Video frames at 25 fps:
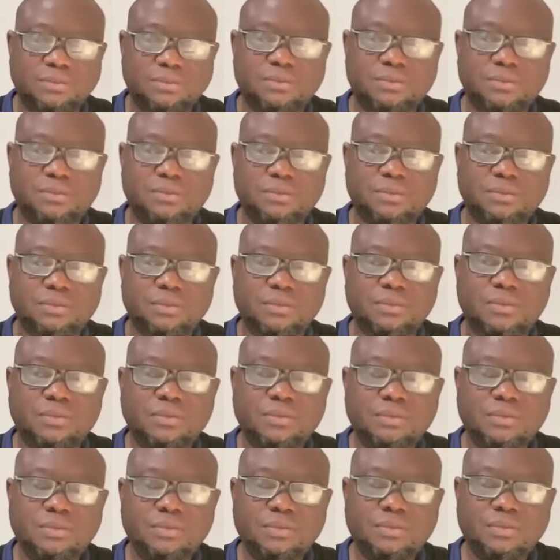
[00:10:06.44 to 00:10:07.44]

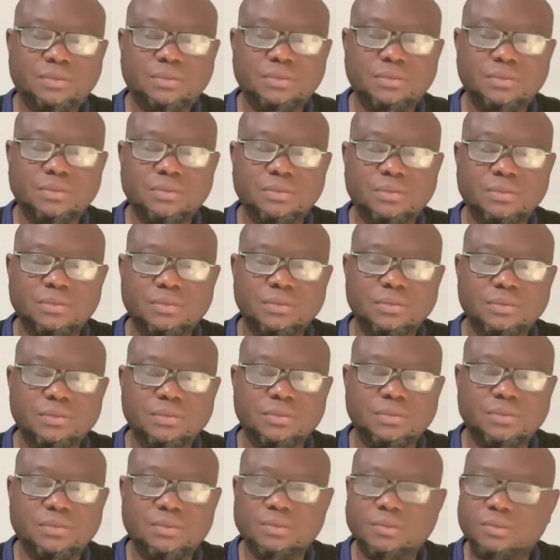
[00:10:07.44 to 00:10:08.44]

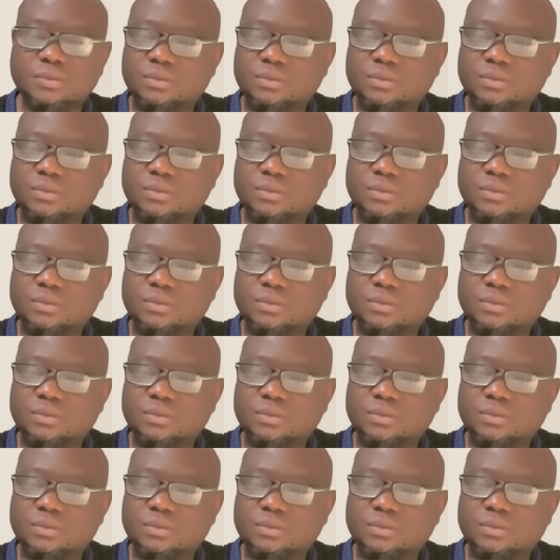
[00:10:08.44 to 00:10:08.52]
(silence)